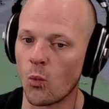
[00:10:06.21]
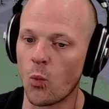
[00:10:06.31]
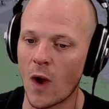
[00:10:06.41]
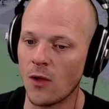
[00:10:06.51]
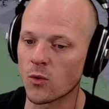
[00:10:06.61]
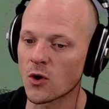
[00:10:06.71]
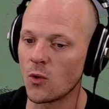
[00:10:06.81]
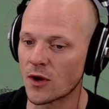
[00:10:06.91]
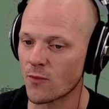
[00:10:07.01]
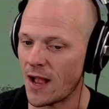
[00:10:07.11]
While we're
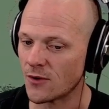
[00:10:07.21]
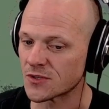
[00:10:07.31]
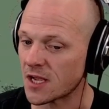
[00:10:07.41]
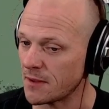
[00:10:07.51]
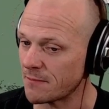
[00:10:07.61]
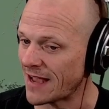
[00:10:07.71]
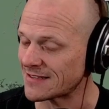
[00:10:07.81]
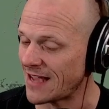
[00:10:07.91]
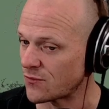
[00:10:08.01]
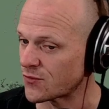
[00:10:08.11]
going around, coming back
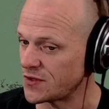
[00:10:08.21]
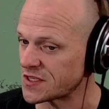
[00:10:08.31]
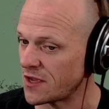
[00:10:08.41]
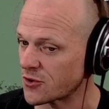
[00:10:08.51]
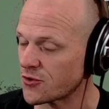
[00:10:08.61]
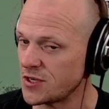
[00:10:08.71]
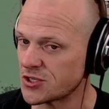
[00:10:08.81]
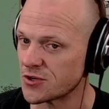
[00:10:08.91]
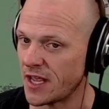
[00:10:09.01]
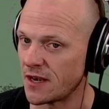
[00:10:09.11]
down for this other
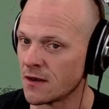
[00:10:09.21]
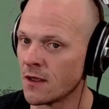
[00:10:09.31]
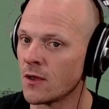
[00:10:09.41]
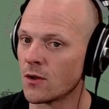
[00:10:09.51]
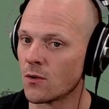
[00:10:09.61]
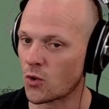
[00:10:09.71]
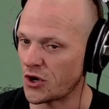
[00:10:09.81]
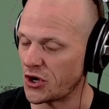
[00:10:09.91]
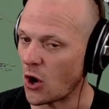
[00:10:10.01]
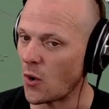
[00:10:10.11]
creature den, we're going
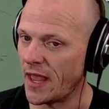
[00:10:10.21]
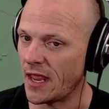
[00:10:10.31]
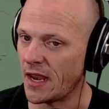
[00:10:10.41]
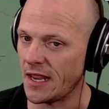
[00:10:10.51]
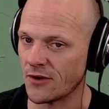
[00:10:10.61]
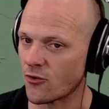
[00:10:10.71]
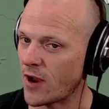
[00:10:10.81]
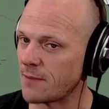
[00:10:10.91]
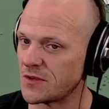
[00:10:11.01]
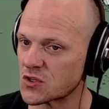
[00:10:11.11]
to go ahead and
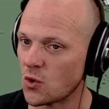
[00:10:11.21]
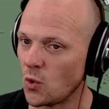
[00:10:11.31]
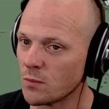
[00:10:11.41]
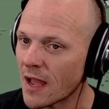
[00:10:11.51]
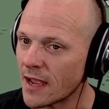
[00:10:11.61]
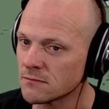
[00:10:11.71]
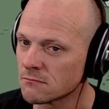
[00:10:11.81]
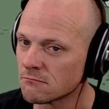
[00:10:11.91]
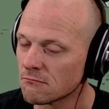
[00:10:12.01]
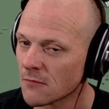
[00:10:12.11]
grab this gold mine,
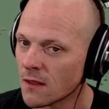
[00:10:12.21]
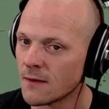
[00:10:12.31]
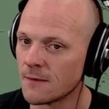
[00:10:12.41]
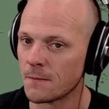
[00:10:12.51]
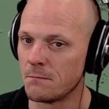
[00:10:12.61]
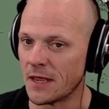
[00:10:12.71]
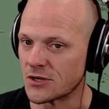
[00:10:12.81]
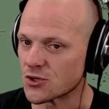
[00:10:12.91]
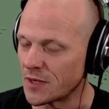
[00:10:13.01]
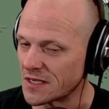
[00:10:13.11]
make
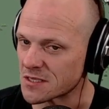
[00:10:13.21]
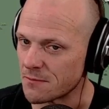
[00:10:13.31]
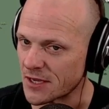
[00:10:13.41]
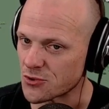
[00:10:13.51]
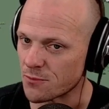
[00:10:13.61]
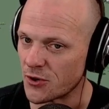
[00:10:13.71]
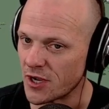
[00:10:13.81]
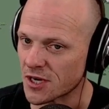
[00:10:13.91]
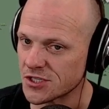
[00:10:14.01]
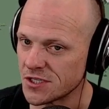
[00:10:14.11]
sure we get some extra
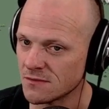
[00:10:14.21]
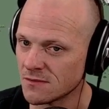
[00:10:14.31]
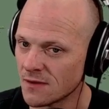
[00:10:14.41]
production.